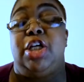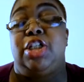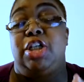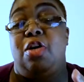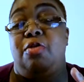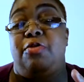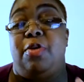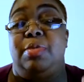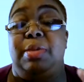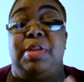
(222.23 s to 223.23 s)
to go
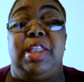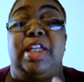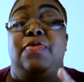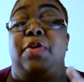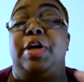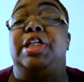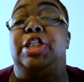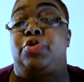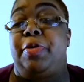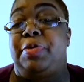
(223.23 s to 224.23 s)
from something that's very
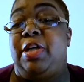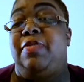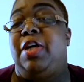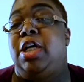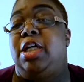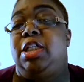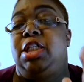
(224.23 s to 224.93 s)
descriptive